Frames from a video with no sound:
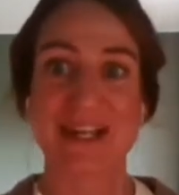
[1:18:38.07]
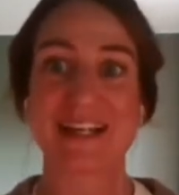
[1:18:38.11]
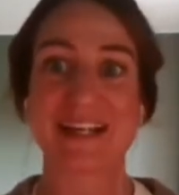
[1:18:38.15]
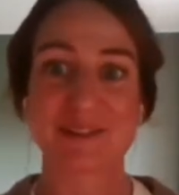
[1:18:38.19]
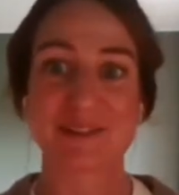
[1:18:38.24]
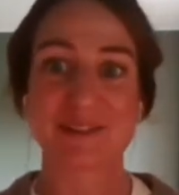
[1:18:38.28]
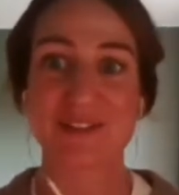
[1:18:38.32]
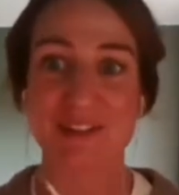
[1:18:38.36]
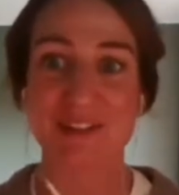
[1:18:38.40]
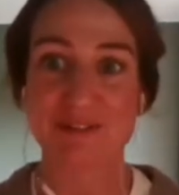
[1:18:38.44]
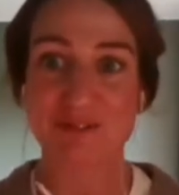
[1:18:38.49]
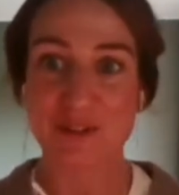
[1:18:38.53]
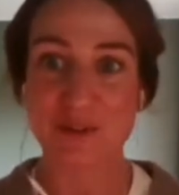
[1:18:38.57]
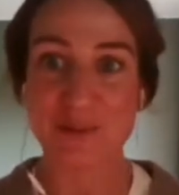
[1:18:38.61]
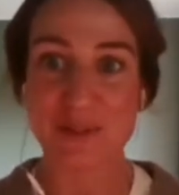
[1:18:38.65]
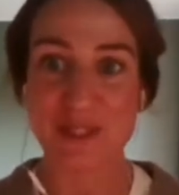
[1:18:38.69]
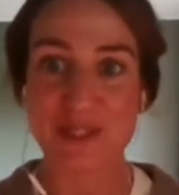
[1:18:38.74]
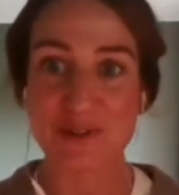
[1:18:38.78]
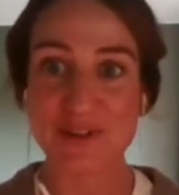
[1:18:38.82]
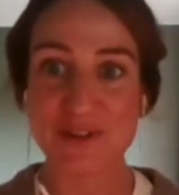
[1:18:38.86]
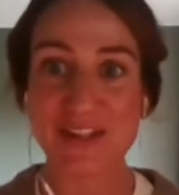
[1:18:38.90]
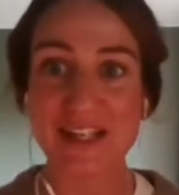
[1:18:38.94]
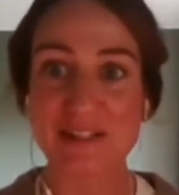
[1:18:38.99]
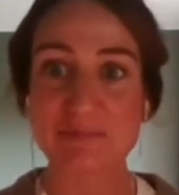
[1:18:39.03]
I don't have to go
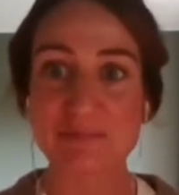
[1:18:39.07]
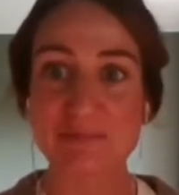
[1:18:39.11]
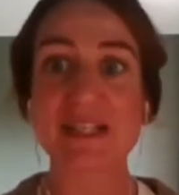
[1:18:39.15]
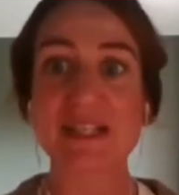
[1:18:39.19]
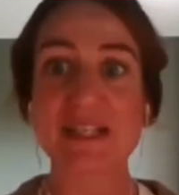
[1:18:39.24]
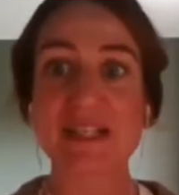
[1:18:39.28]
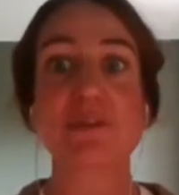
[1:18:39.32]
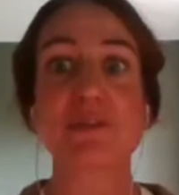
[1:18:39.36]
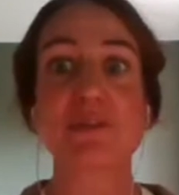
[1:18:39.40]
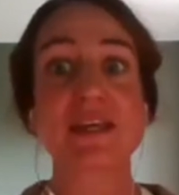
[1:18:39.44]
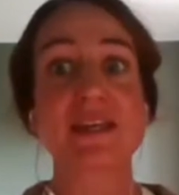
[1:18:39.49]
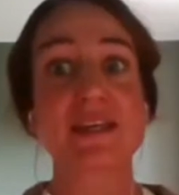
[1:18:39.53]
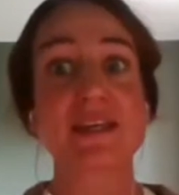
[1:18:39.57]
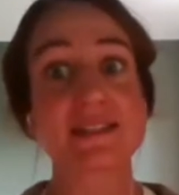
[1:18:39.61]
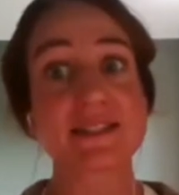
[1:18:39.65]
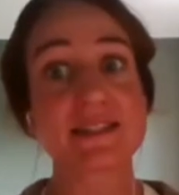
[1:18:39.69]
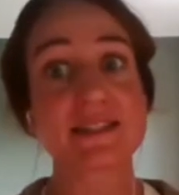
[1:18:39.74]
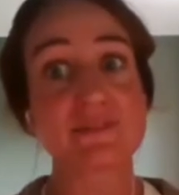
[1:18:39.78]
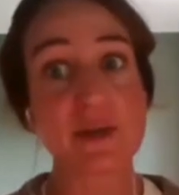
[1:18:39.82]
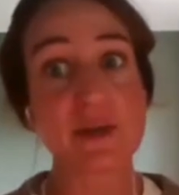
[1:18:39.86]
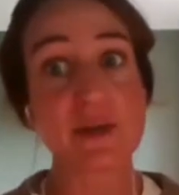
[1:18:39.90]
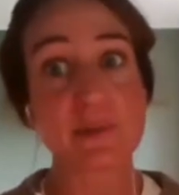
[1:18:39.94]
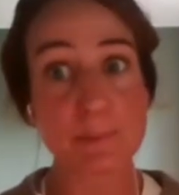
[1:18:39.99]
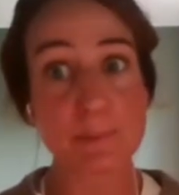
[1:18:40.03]
into that, but I think
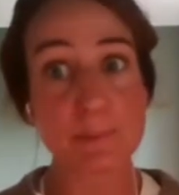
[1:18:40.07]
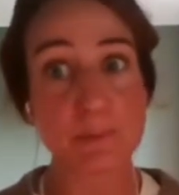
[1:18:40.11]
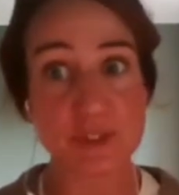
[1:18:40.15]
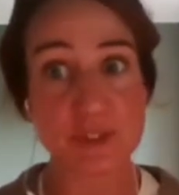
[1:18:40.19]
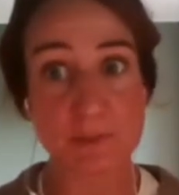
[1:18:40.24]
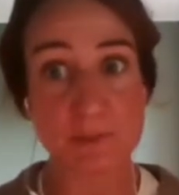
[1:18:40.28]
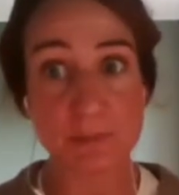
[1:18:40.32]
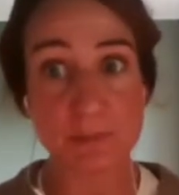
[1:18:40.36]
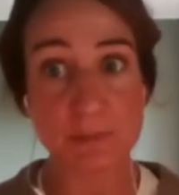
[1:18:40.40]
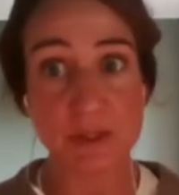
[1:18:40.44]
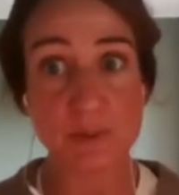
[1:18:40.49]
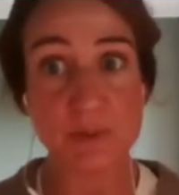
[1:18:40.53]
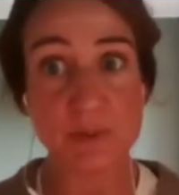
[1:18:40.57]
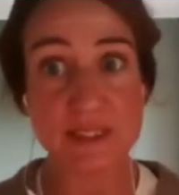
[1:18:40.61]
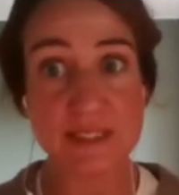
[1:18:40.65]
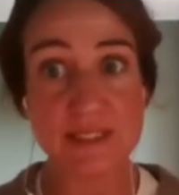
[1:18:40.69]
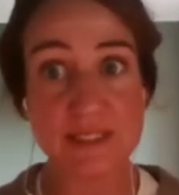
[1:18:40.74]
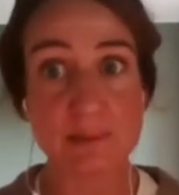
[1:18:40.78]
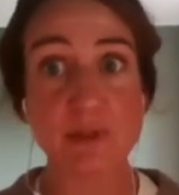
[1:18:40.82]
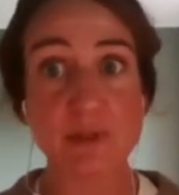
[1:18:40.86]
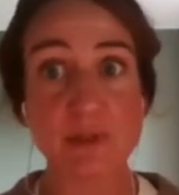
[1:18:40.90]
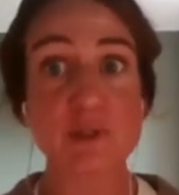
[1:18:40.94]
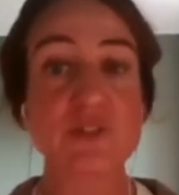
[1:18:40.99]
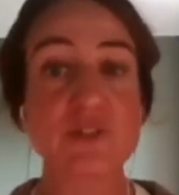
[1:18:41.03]
it's a very important
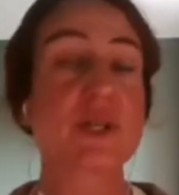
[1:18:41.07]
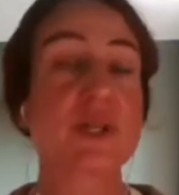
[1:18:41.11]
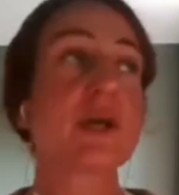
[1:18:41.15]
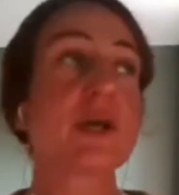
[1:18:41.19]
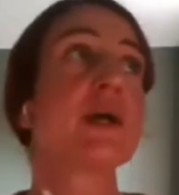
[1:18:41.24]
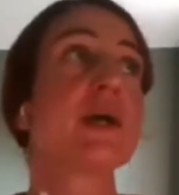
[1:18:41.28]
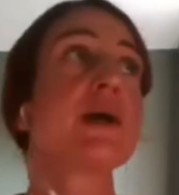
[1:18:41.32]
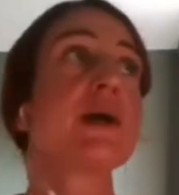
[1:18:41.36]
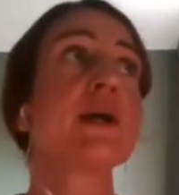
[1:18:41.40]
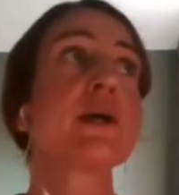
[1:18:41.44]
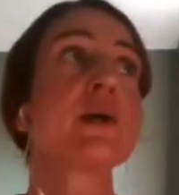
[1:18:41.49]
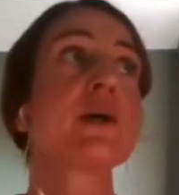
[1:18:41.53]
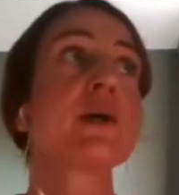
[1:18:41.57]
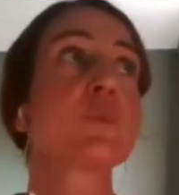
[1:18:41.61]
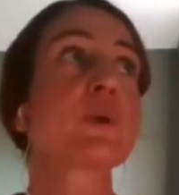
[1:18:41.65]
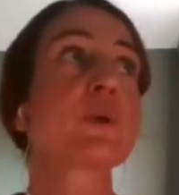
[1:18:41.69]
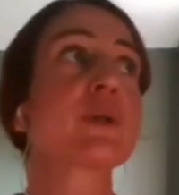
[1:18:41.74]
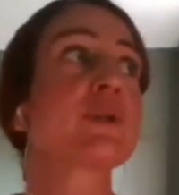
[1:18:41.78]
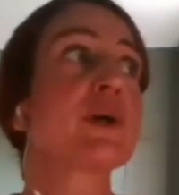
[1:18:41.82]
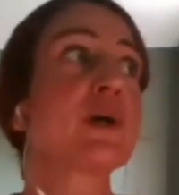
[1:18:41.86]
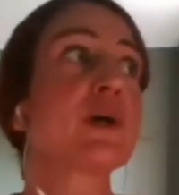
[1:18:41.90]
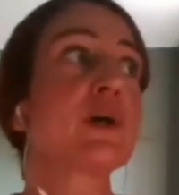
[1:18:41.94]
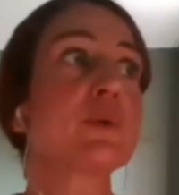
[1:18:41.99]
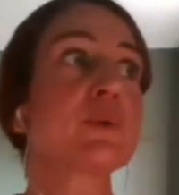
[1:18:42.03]
question, because
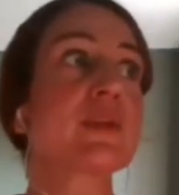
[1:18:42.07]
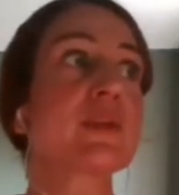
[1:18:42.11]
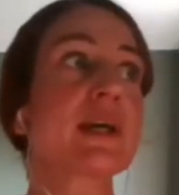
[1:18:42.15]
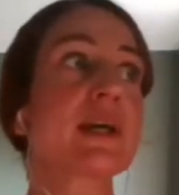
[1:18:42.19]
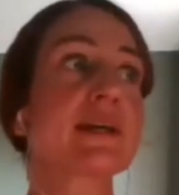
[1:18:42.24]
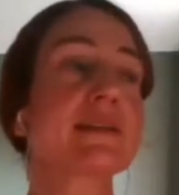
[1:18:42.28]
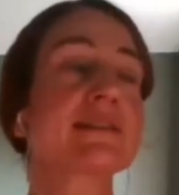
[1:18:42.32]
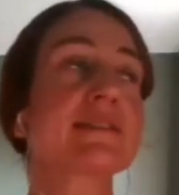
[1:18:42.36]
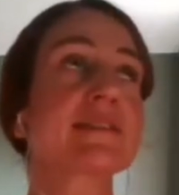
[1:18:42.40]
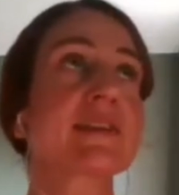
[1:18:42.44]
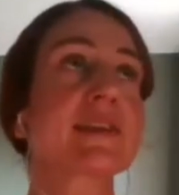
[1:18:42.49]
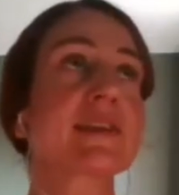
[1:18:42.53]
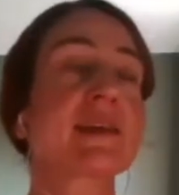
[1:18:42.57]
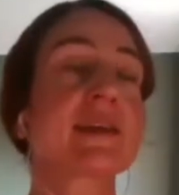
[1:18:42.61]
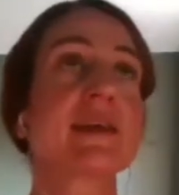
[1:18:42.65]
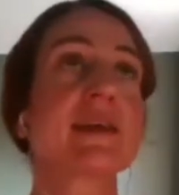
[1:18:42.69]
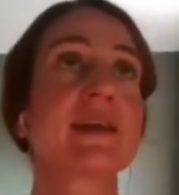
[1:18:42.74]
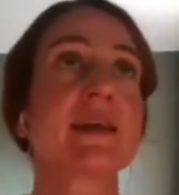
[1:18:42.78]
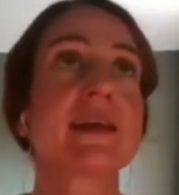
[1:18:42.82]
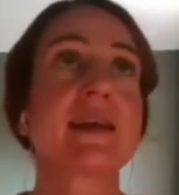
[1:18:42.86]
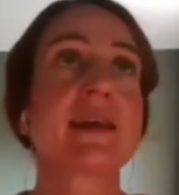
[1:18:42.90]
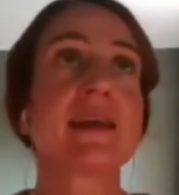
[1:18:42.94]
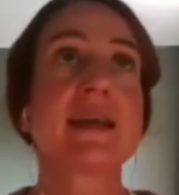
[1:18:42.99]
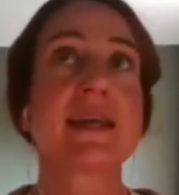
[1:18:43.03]
we know that
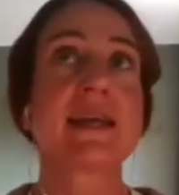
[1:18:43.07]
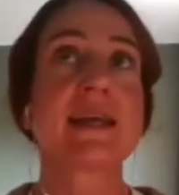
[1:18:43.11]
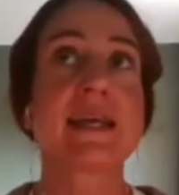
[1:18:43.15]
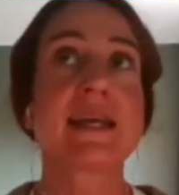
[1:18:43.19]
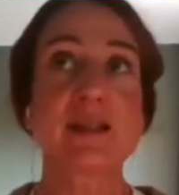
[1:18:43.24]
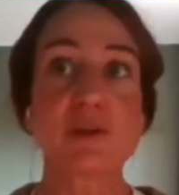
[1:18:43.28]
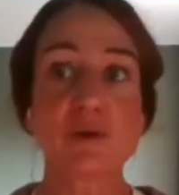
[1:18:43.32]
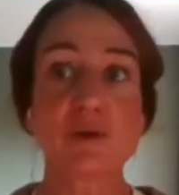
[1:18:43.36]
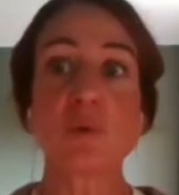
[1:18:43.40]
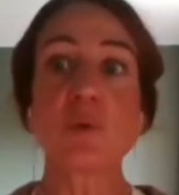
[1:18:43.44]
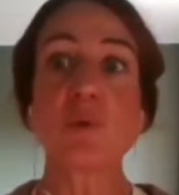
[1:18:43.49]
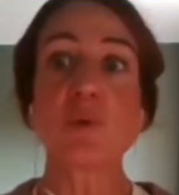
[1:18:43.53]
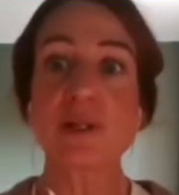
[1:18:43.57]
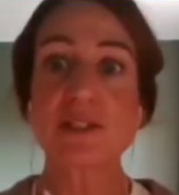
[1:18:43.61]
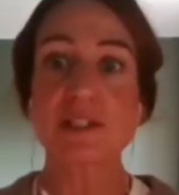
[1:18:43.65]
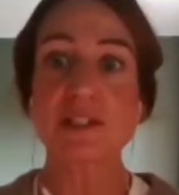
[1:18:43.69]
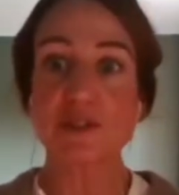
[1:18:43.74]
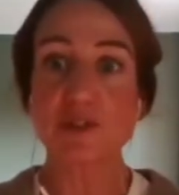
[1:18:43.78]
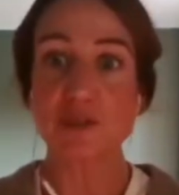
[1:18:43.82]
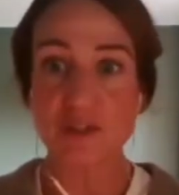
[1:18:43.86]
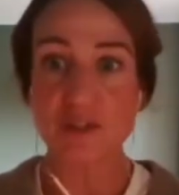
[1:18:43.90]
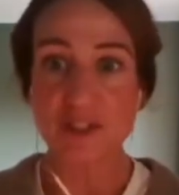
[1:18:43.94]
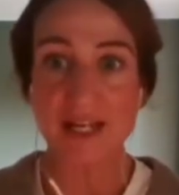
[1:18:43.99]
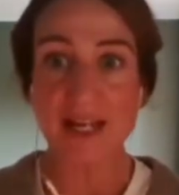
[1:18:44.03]
in order
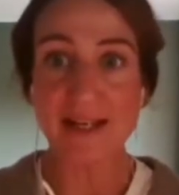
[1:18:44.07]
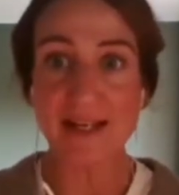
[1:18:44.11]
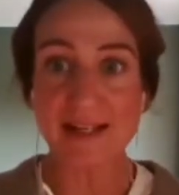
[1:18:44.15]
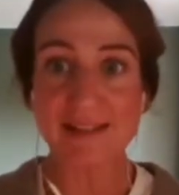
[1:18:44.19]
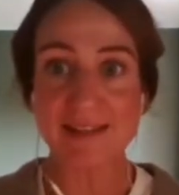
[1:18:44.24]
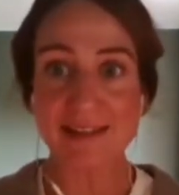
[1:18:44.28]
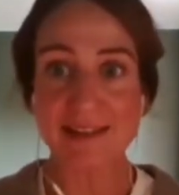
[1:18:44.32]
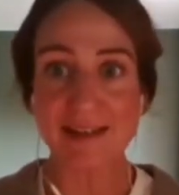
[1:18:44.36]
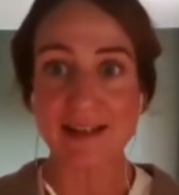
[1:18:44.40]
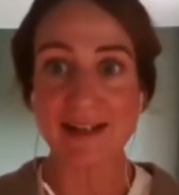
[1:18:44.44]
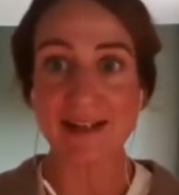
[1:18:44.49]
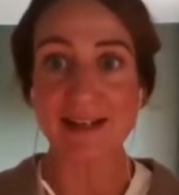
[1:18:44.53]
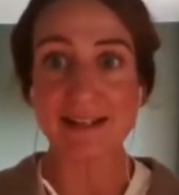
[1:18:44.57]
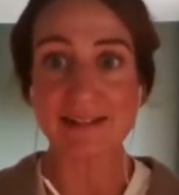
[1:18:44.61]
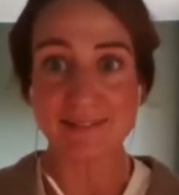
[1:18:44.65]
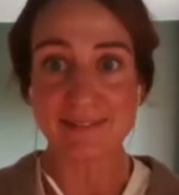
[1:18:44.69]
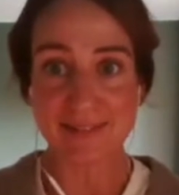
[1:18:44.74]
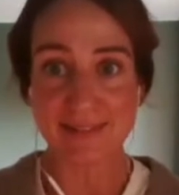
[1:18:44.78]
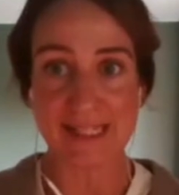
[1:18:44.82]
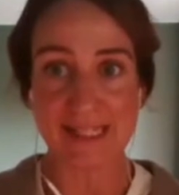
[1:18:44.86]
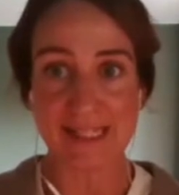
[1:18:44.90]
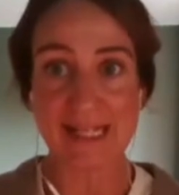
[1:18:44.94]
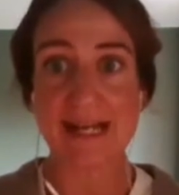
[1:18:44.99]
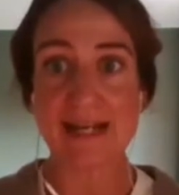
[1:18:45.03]
to tackle
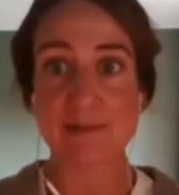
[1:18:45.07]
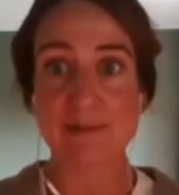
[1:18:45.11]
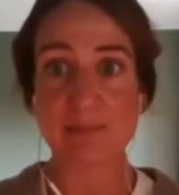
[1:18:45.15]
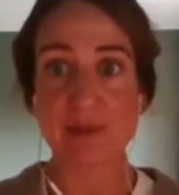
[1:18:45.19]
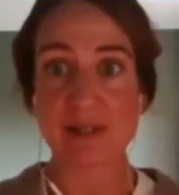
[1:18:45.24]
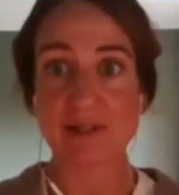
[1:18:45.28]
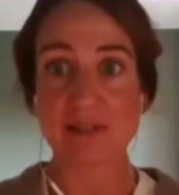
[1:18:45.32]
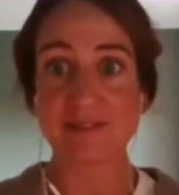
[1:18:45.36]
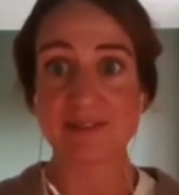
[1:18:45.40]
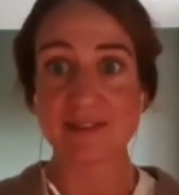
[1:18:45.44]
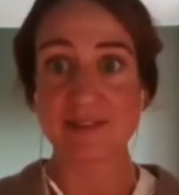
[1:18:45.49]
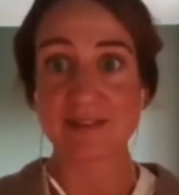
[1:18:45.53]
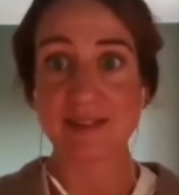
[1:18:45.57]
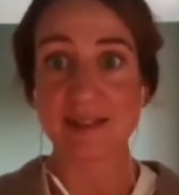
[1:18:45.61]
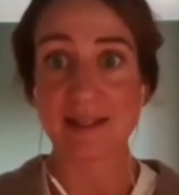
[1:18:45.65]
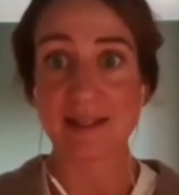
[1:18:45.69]
the climate